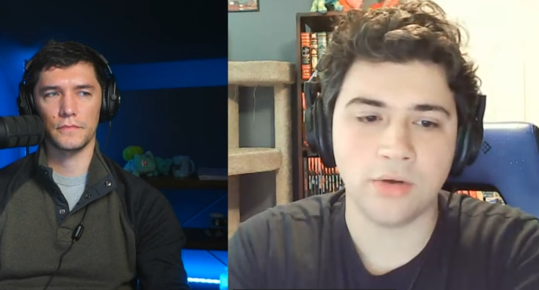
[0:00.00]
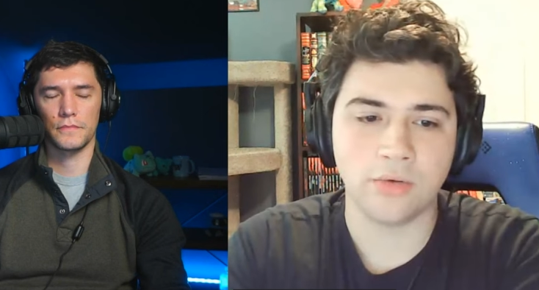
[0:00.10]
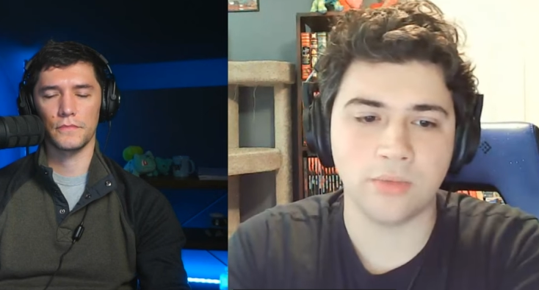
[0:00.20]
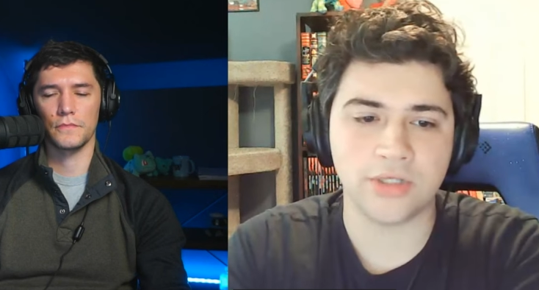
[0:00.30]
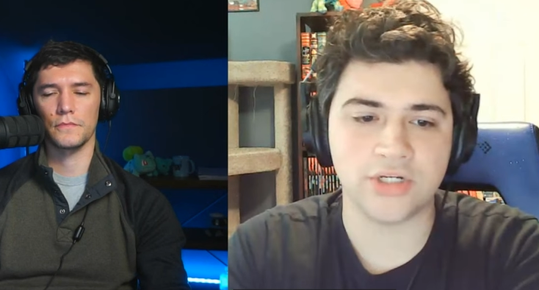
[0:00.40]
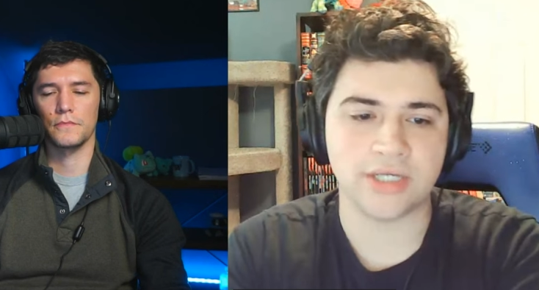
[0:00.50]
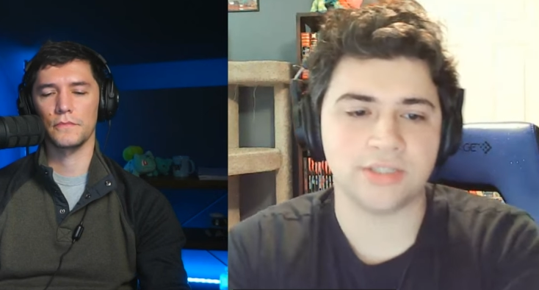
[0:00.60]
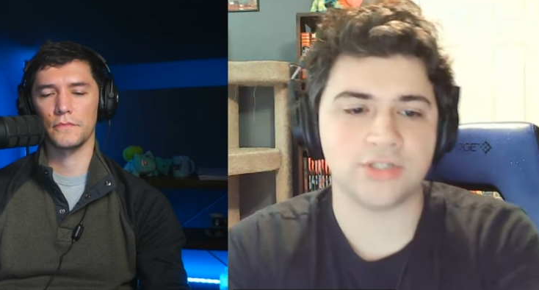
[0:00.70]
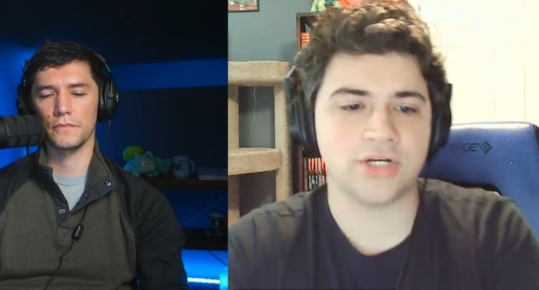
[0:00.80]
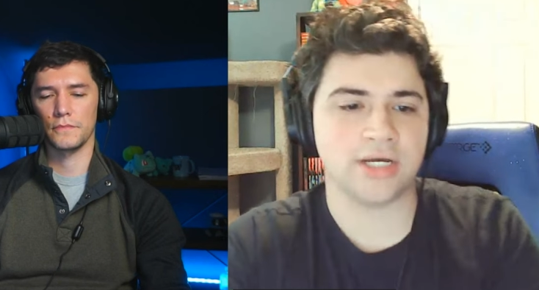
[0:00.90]
Speaker 1: Which
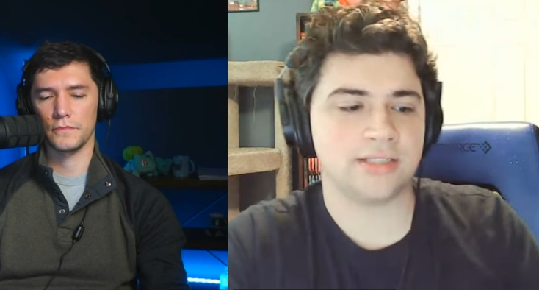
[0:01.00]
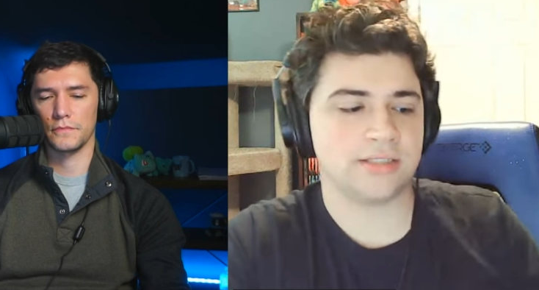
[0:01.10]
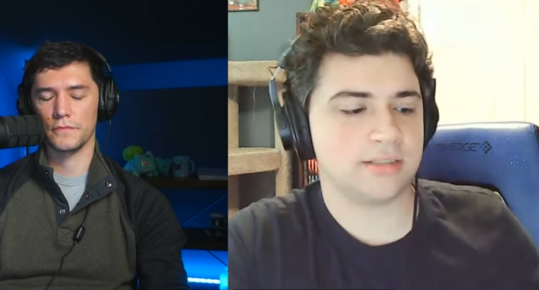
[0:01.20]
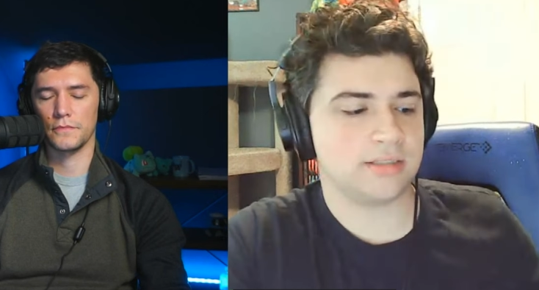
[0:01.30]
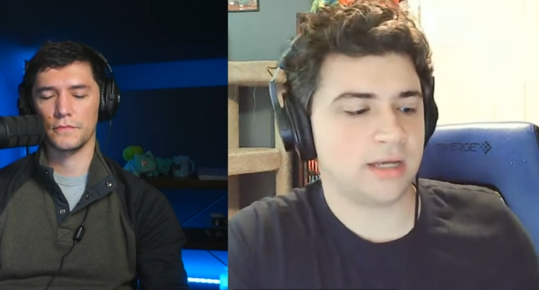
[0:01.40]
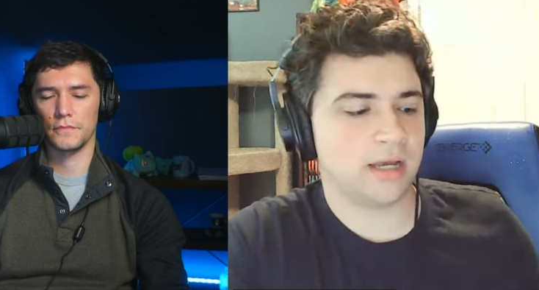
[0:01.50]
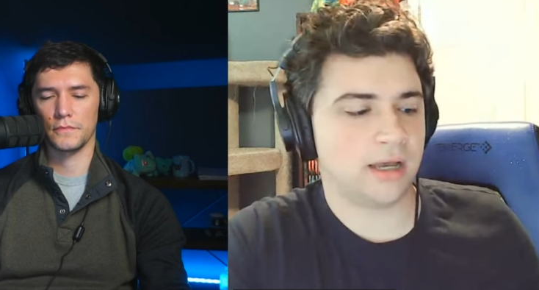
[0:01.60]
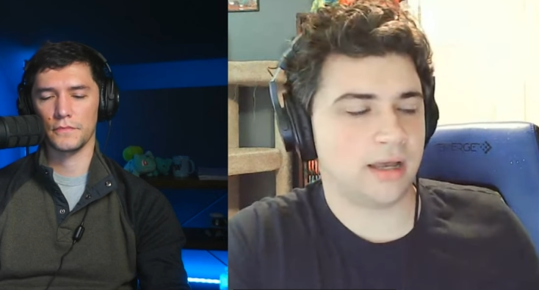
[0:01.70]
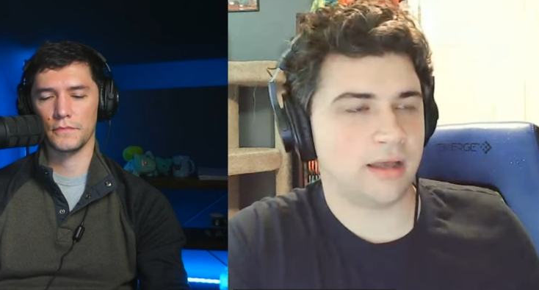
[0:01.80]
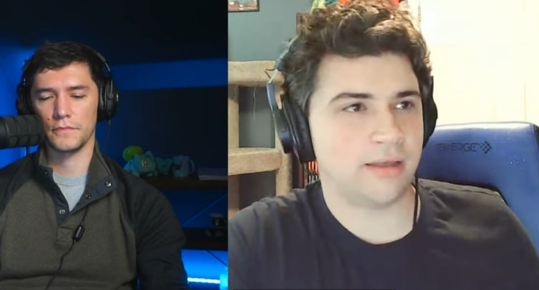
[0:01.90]
is just
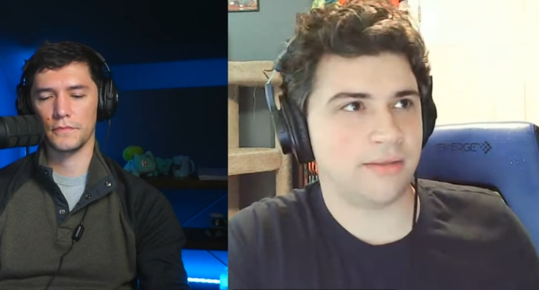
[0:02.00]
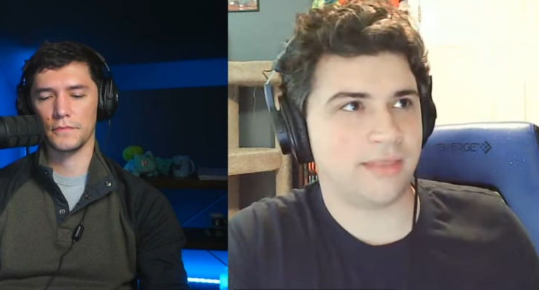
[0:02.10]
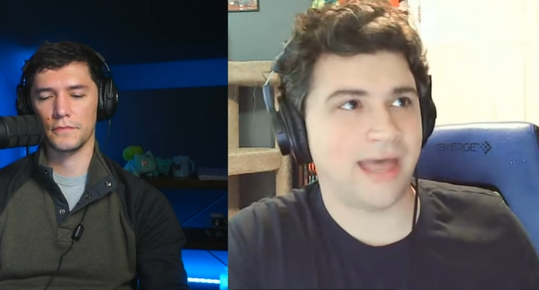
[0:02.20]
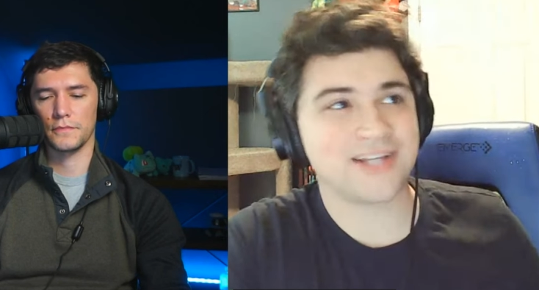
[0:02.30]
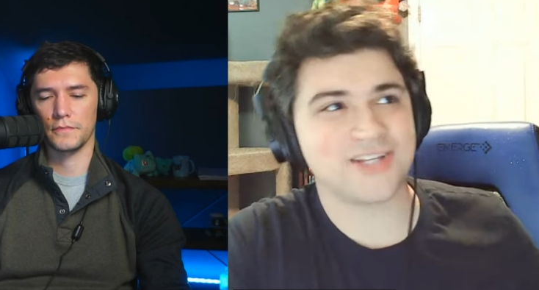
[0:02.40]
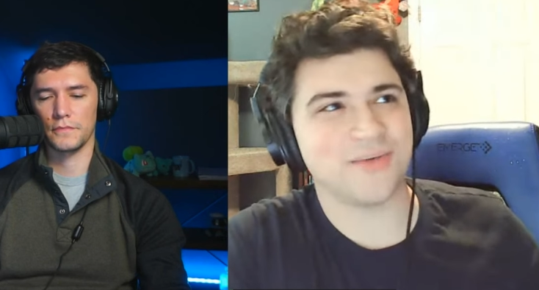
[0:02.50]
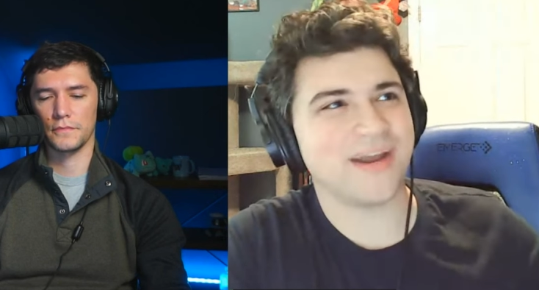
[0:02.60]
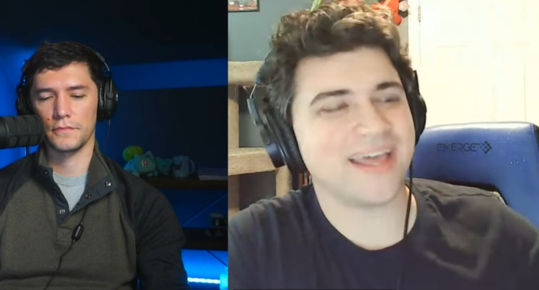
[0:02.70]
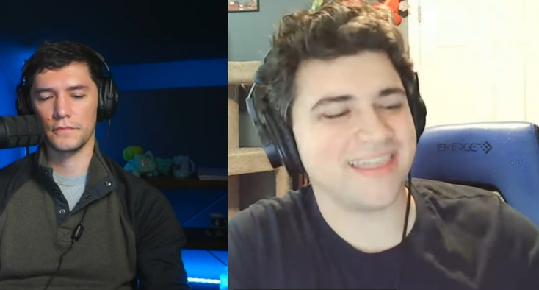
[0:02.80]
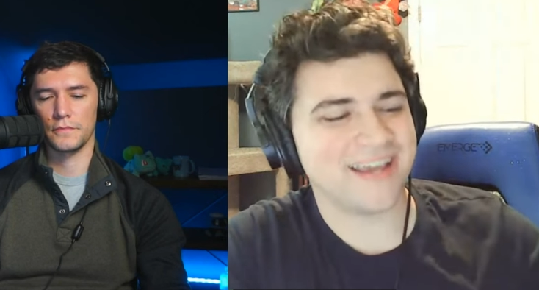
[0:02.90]
uh, actually the one
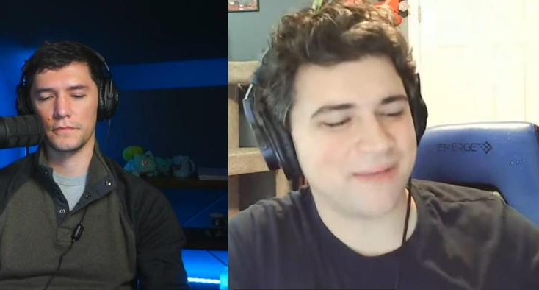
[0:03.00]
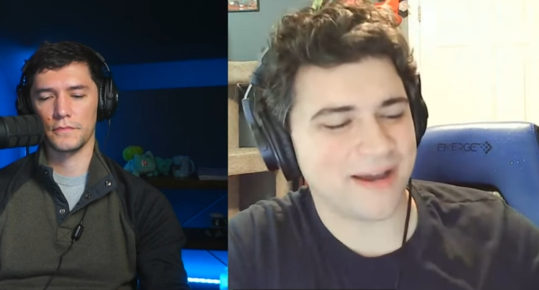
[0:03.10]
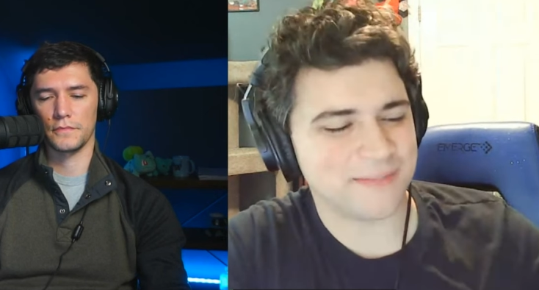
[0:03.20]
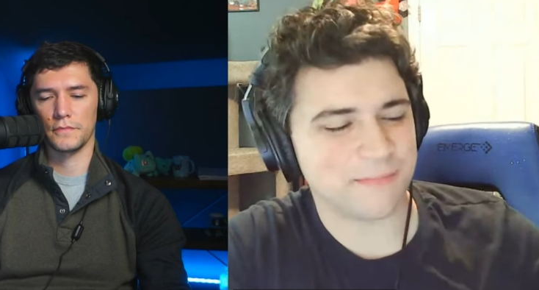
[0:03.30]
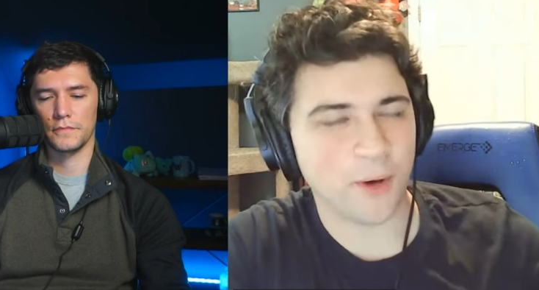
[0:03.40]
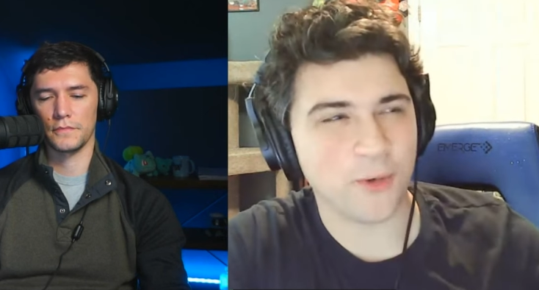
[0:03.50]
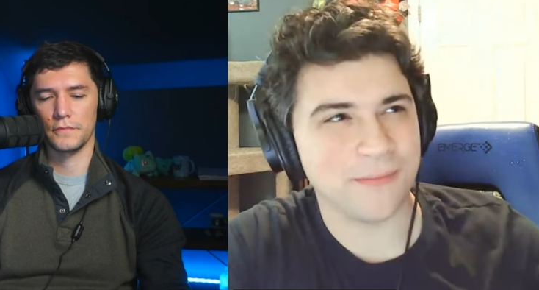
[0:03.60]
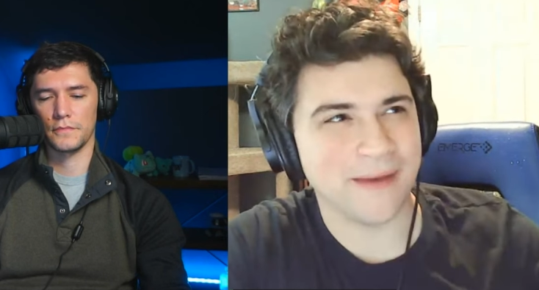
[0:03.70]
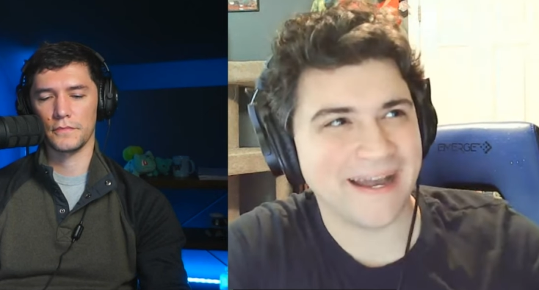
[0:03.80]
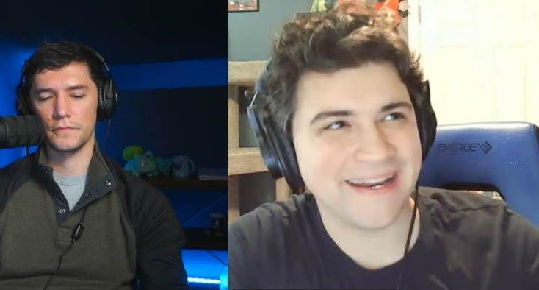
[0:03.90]
I think about is
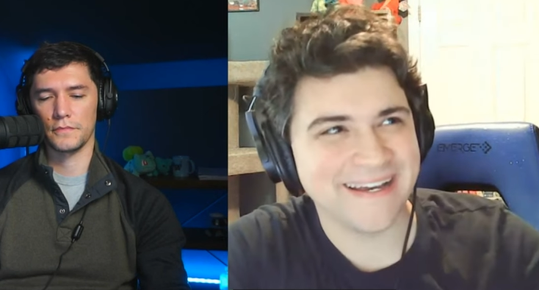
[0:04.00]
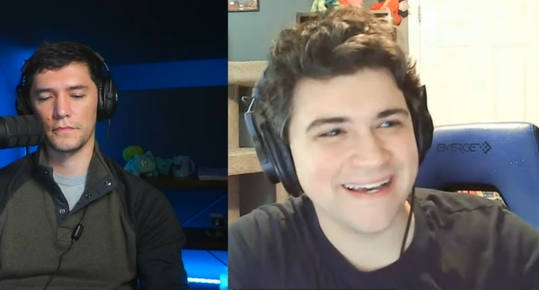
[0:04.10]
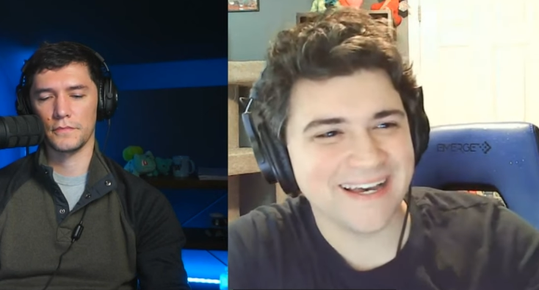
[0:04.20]
Pokemon,